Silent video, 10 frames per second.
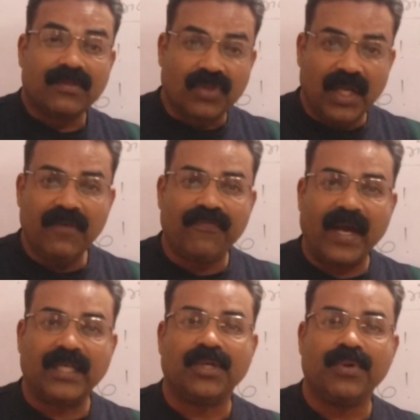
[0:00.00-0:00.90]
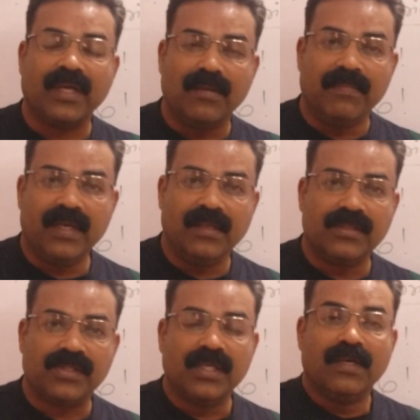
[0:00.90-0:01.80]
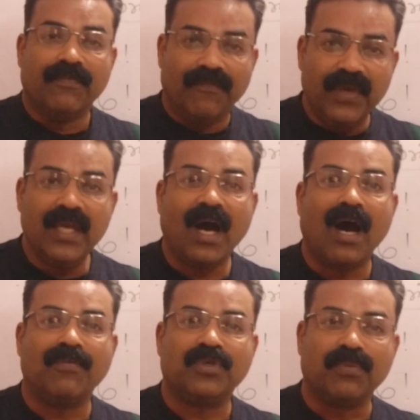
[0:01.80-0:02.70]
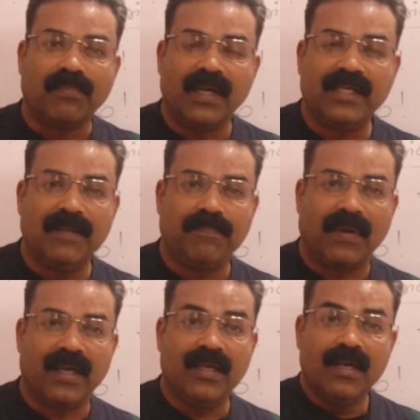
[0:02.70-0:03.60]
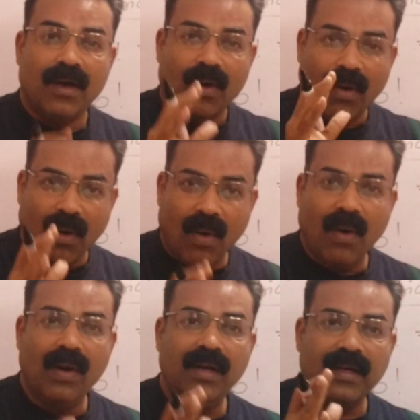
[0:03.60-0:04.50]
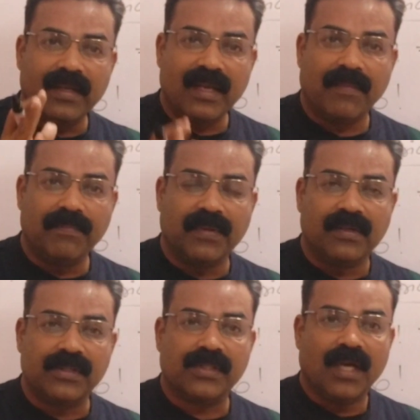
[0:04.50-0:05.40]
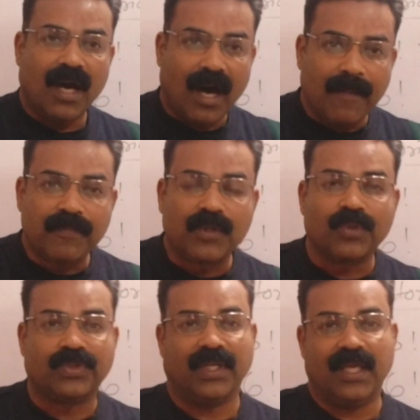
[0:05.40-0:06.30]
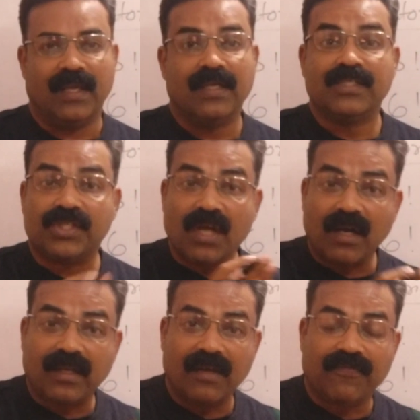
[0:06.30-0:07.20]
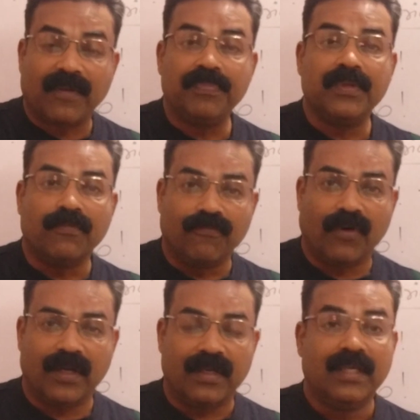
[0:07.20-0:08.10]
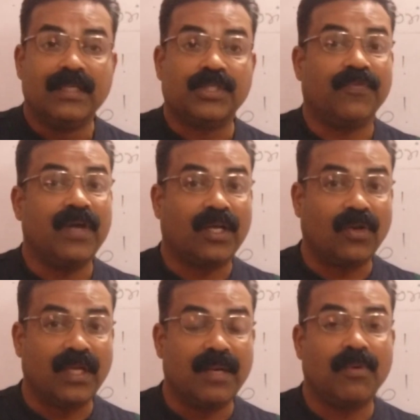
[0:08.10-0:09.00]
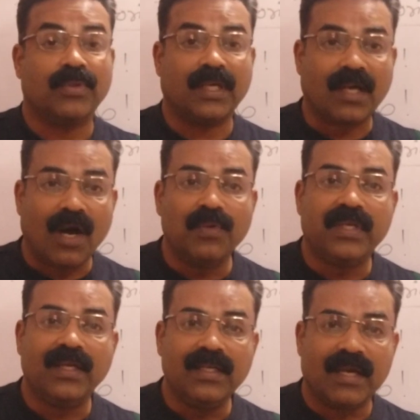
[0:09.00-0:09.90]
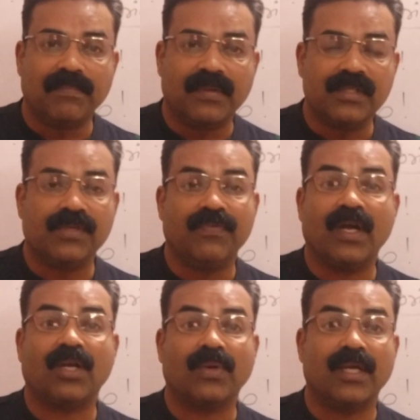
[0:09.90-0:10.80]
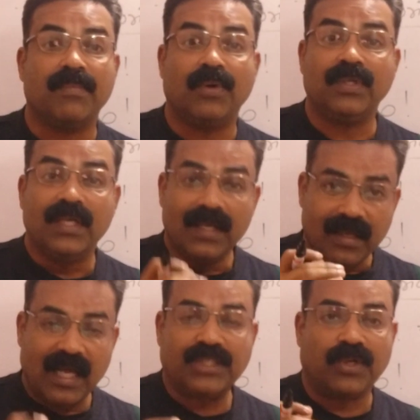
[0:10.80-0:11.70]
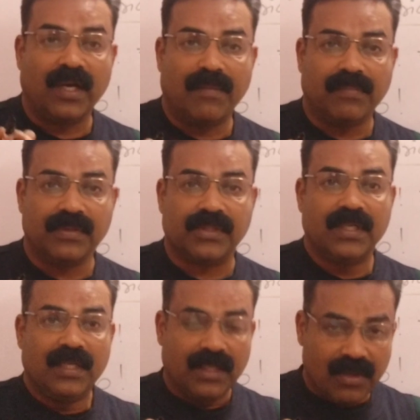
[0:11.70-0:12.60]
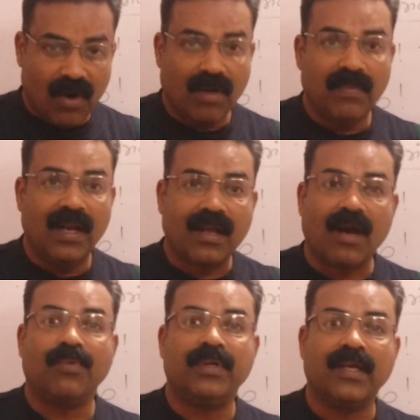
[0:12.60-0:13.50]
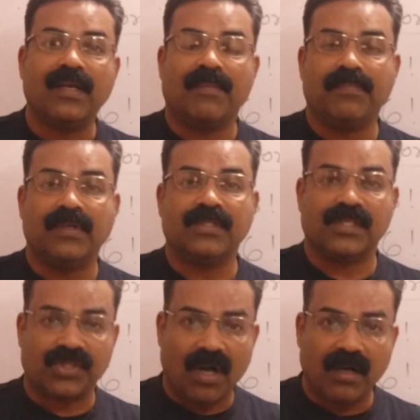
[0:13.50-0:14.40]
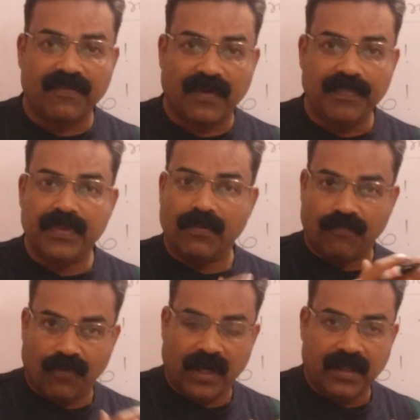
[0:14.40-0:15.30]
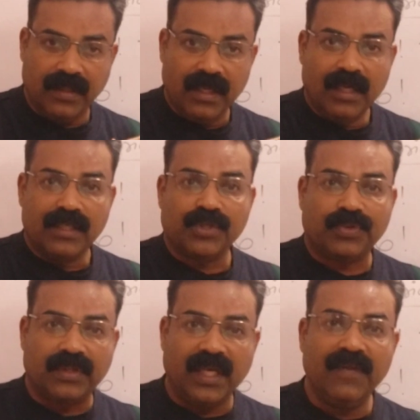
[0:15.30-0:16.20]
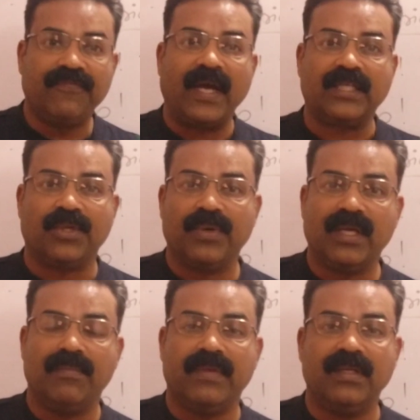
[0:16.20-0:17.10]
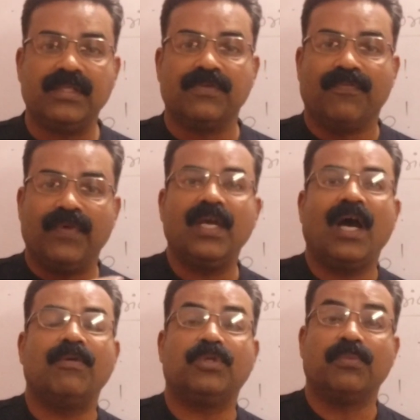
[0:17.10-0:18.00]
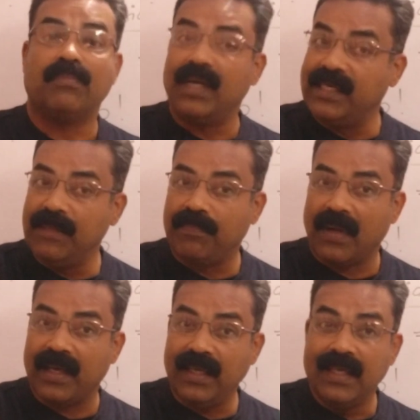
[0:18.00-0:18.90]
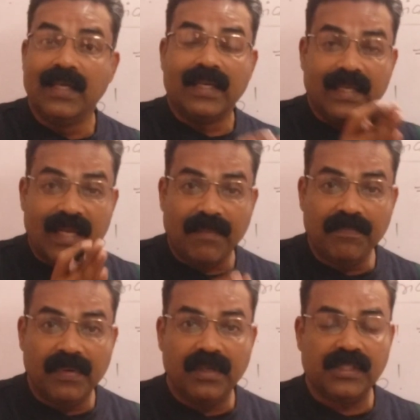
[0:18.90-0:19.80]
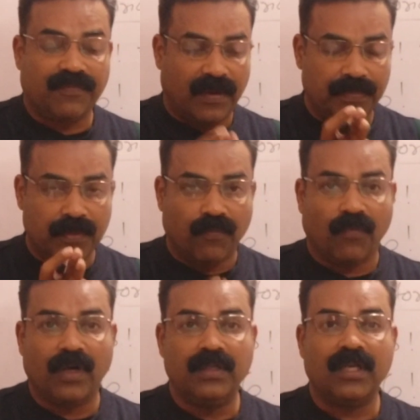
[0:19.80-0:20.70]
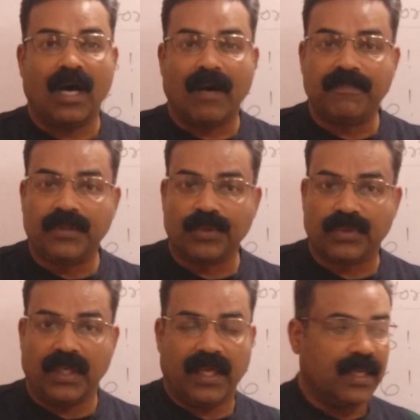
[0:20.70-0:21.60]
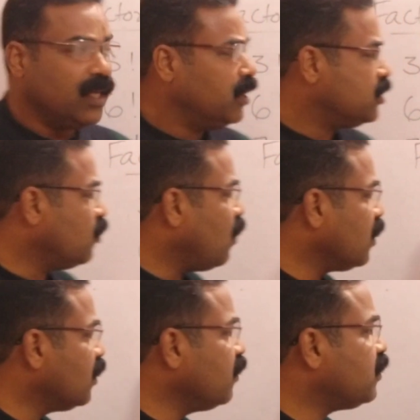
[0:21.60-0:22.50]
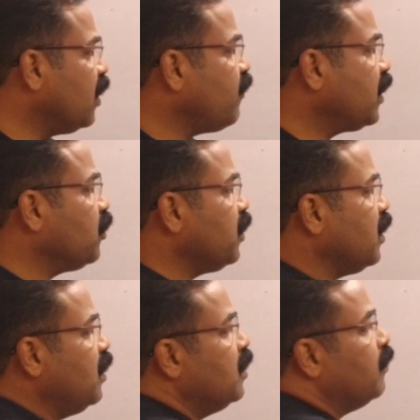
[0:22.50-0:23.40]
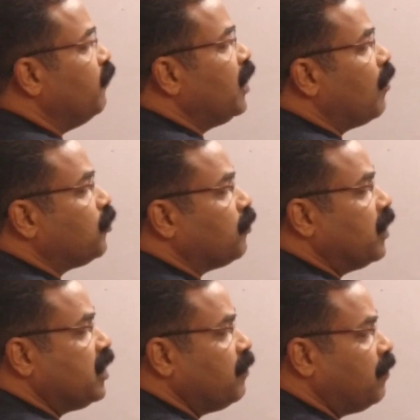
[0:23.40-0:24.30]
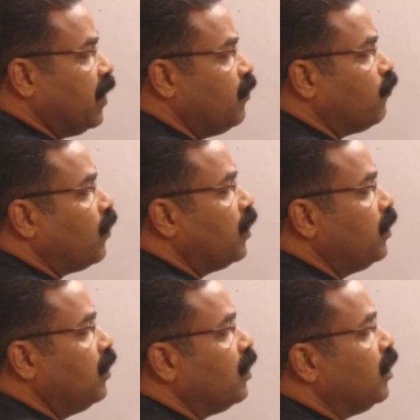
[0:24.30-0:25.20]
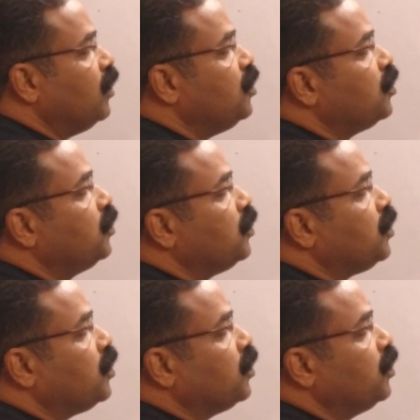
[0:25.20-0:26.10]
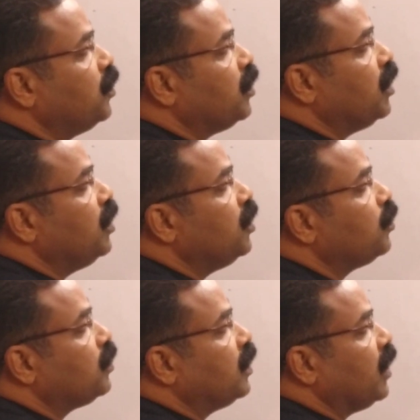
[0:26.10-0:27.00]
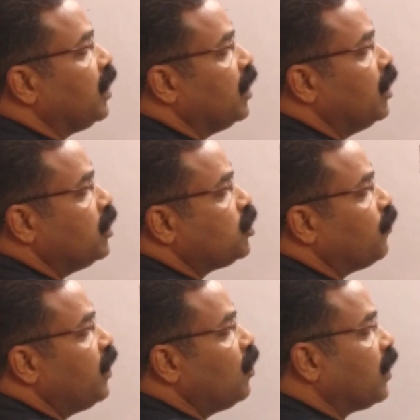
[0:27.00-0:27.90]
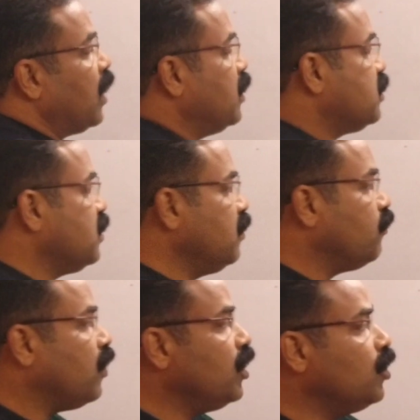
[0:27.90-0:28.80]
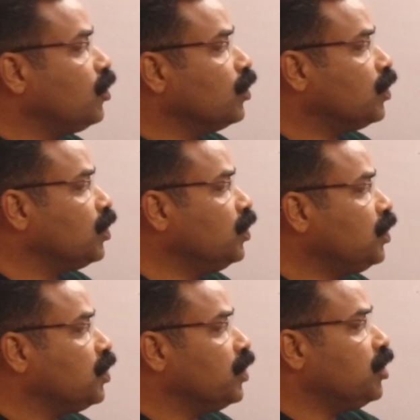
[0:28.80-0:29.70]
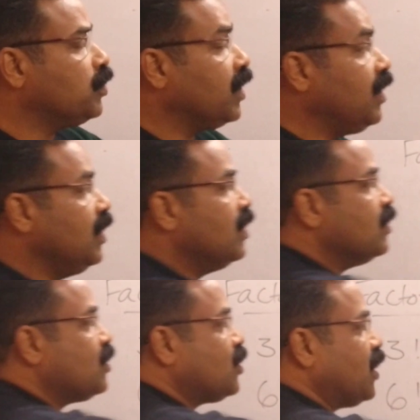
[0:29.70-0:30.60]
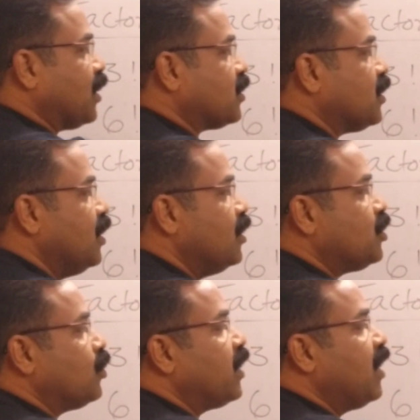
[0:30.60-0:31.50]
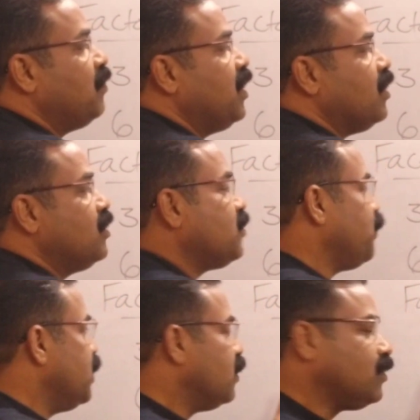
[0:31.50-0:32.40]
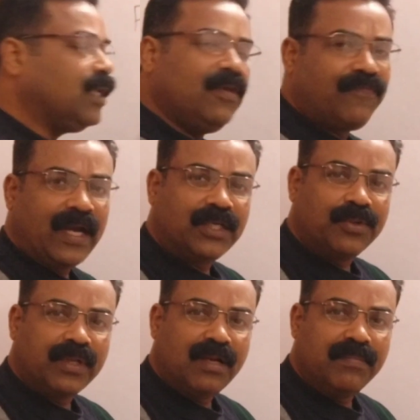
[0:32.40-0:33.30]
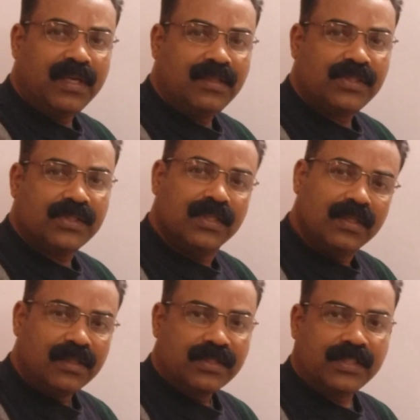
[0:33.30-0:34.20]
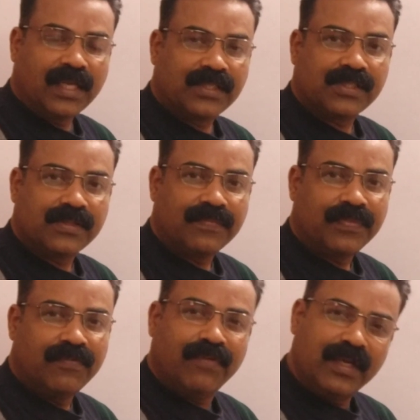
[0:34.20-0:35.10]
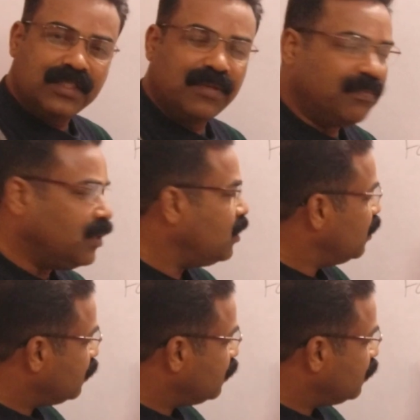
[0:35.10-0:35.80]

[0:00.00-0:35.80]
3 factorial means we have to multiply all numbers up to 3 starting from 1. So we are talking about the counting numbers, we are talking about natural numbers. Normal counting numbers start from 1. So 3 factorial means we have to multiply numbers from 1 up to 3. So what are the 3 factorial? We have to multiply 1 into 2 into 3. So we got an answer 1 into 2, 2, 2 into 3, 6. So that means 3 factorial means 6. Very simple.